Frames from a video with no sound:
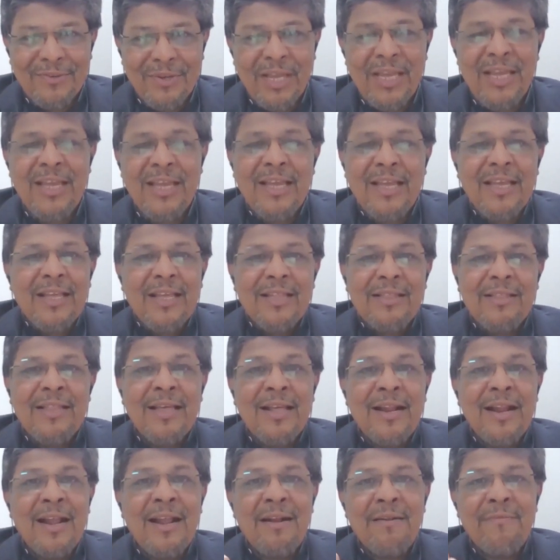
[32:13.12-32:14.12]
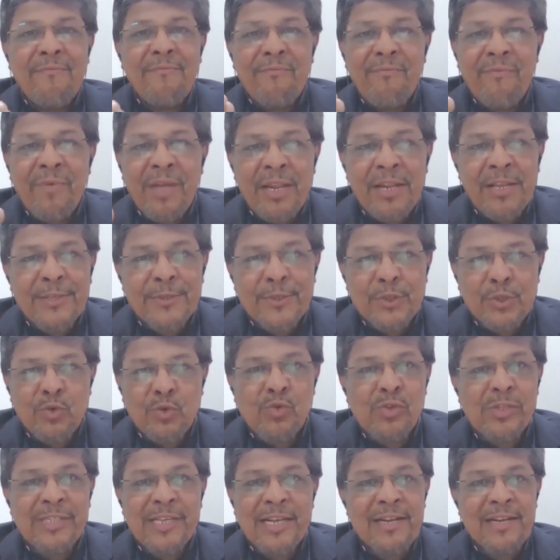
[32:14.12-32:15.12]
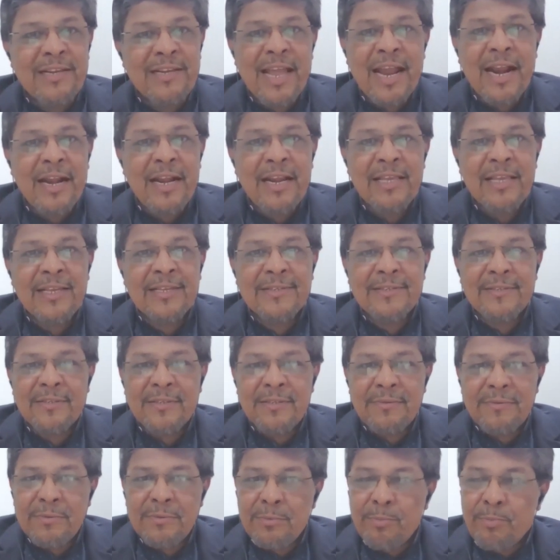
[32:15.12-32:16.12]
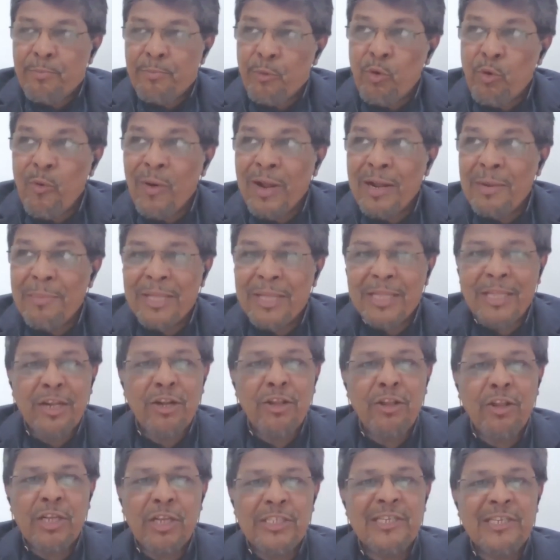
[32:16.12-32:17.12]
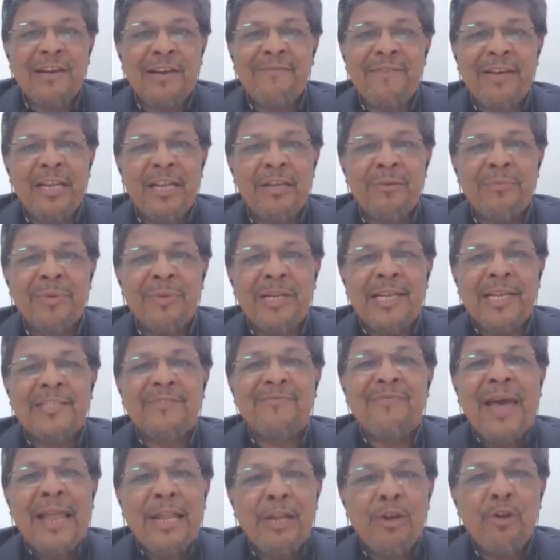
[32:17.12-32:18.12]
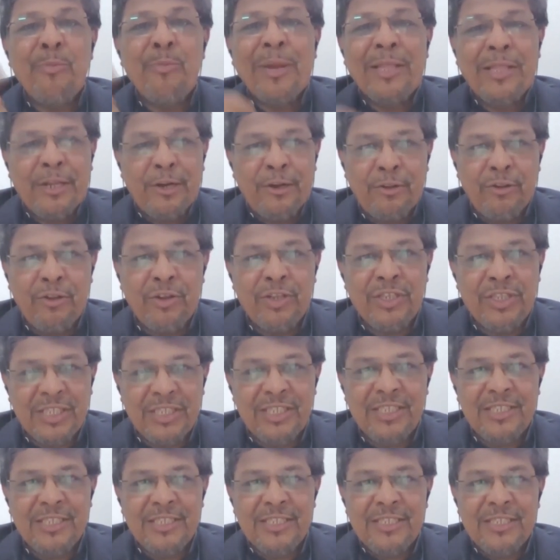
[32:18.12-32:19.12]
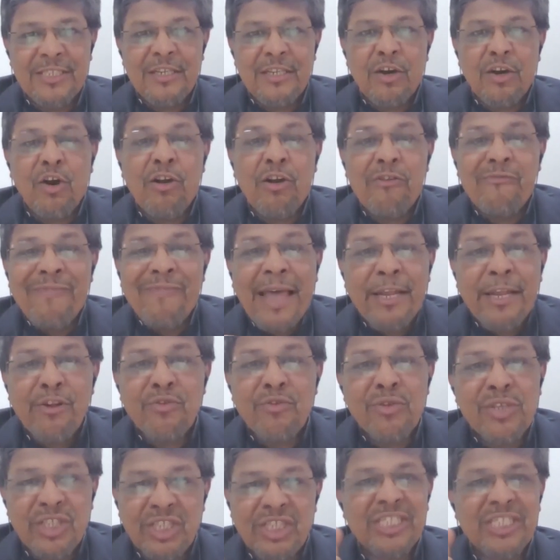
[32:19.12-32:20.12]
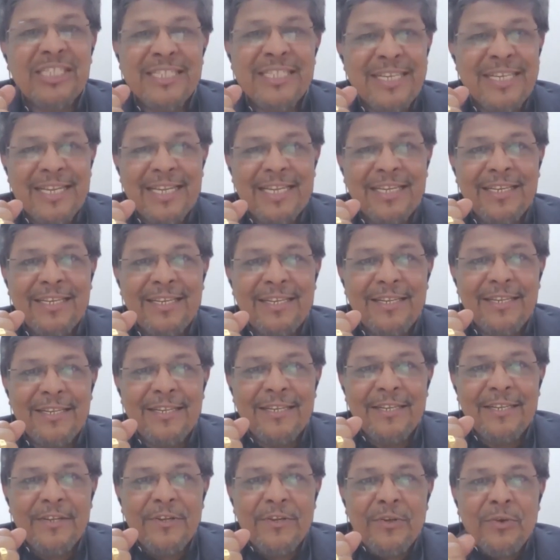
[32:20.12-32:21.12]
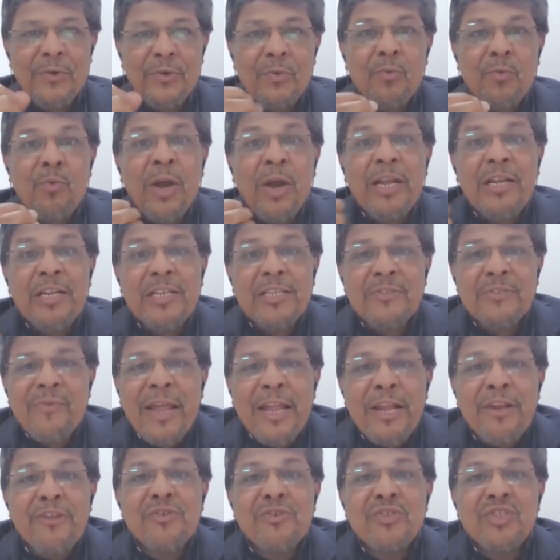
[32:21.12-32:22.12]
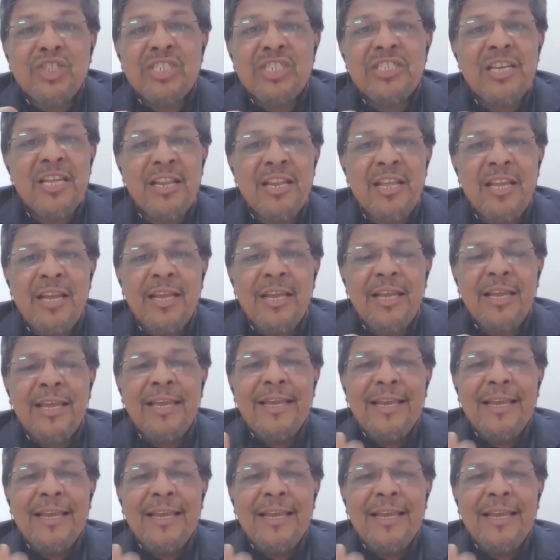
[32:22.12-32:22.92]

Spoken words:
Okay? There are various tools and techniques, proven methodology available as value methodology or value engineering. What is value engineering?